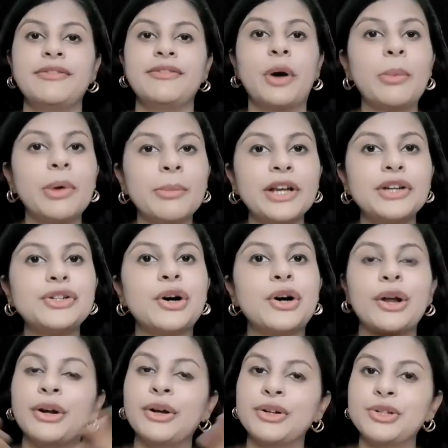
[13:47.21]
from a
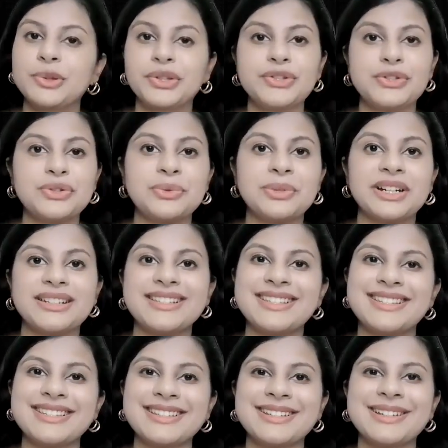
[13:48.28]
mentor to the
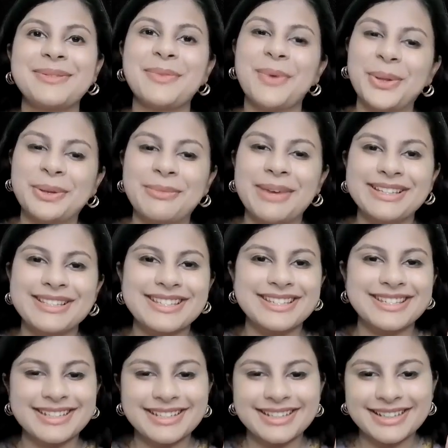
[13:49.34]
students. All the
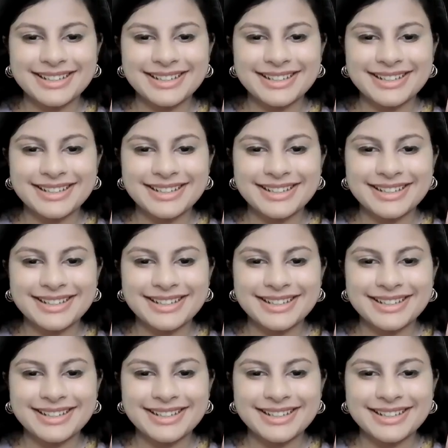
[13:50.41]
best.